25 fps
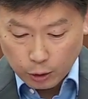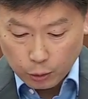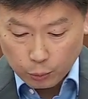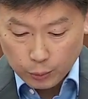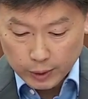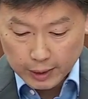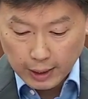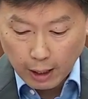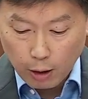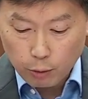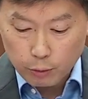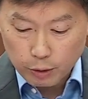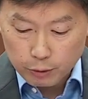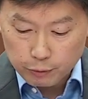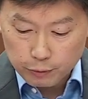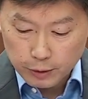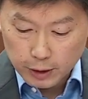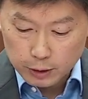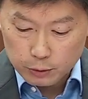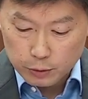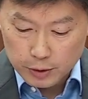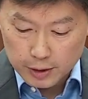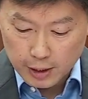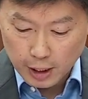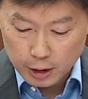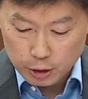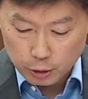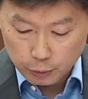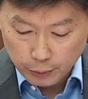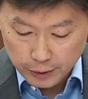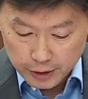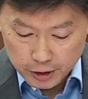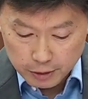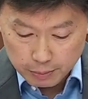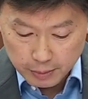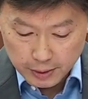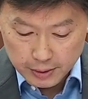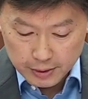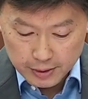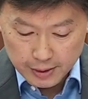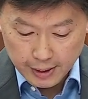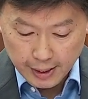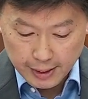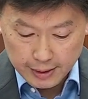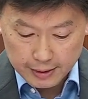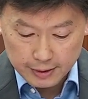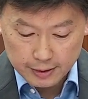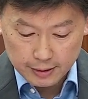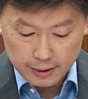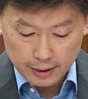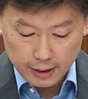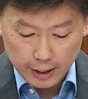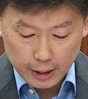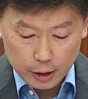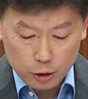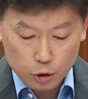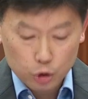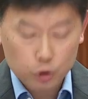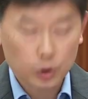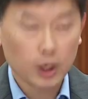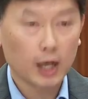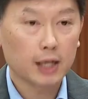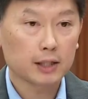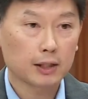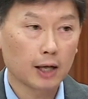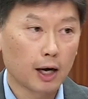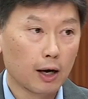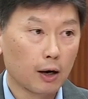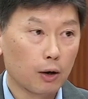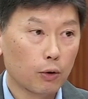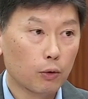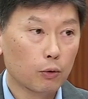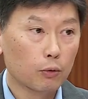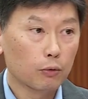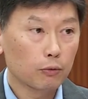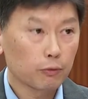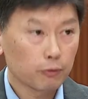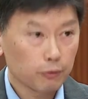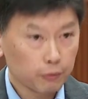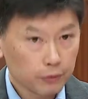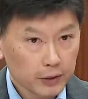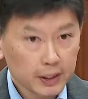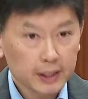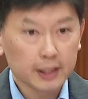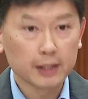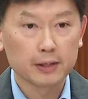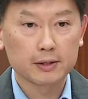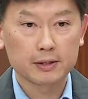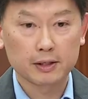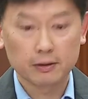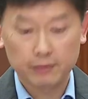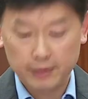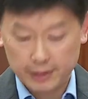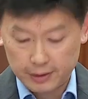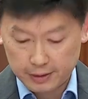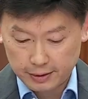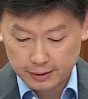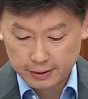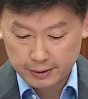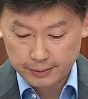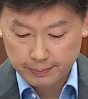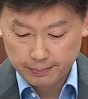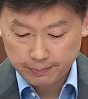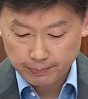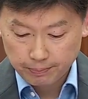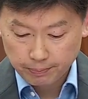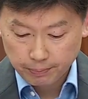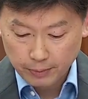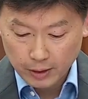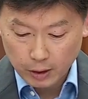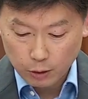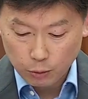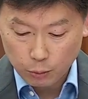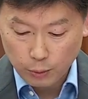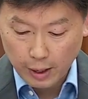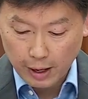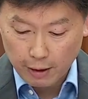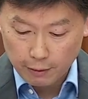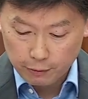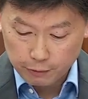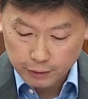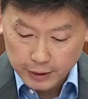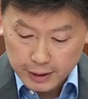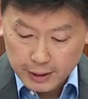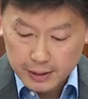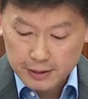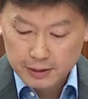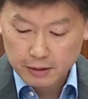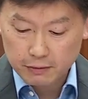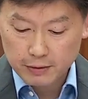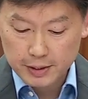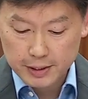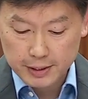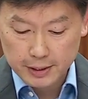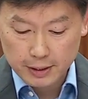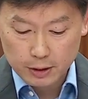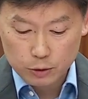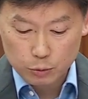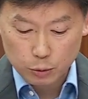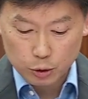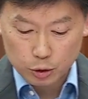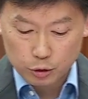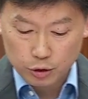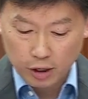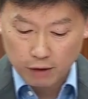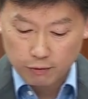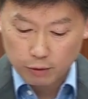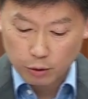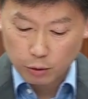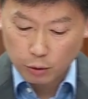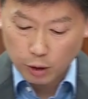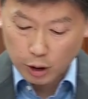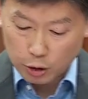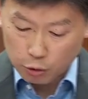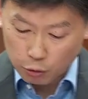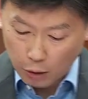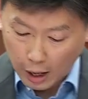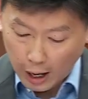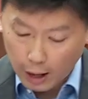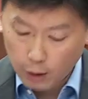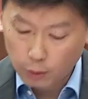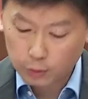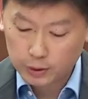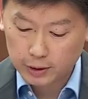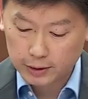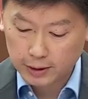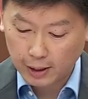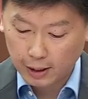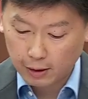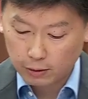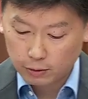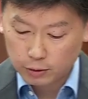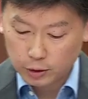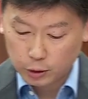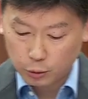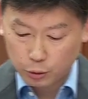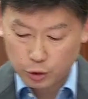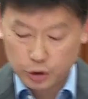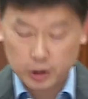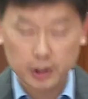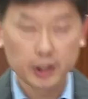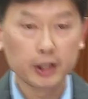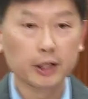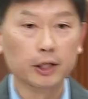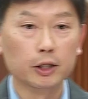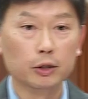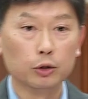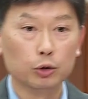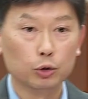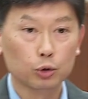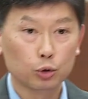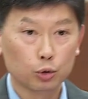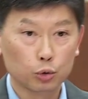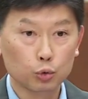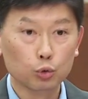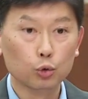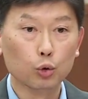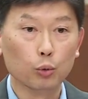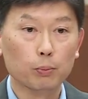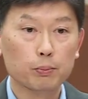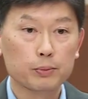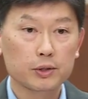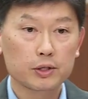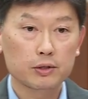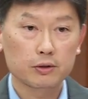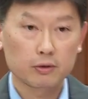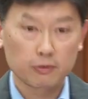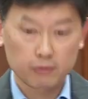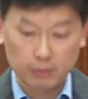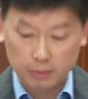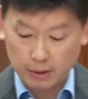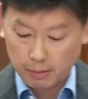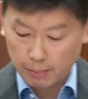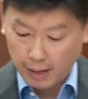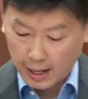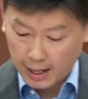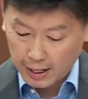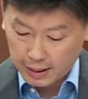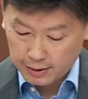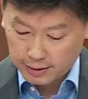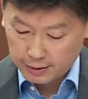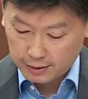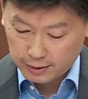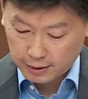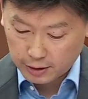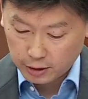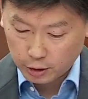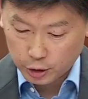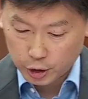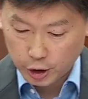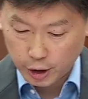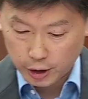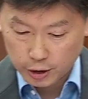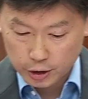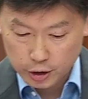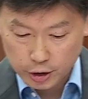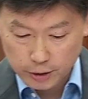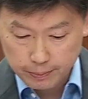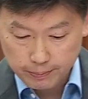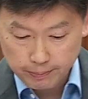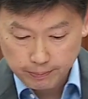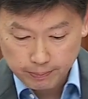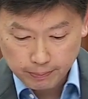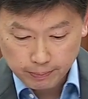We now refer to such arrangements as intra-town feeder services, where feeder services would travel around the town, usually in 2 loops from the bus interchange.